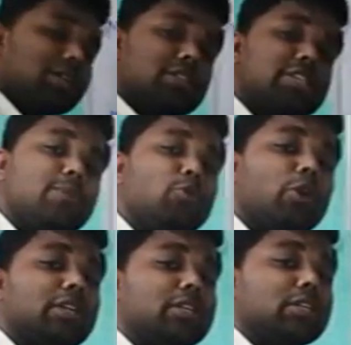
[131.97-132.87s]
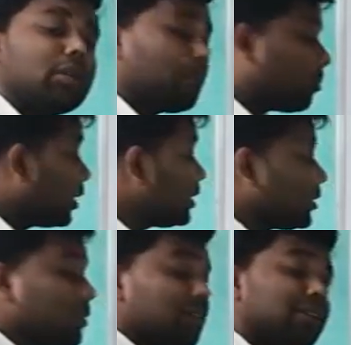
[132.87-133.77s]
are the same quantity, but
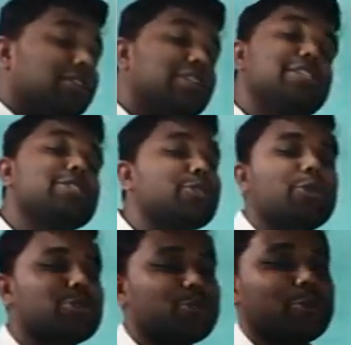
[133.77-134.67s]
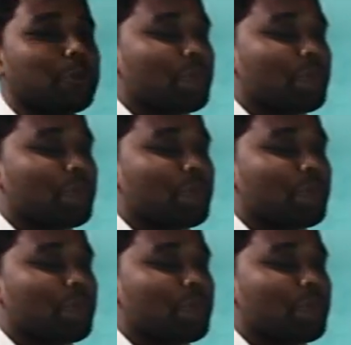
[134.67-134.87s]
this is not so.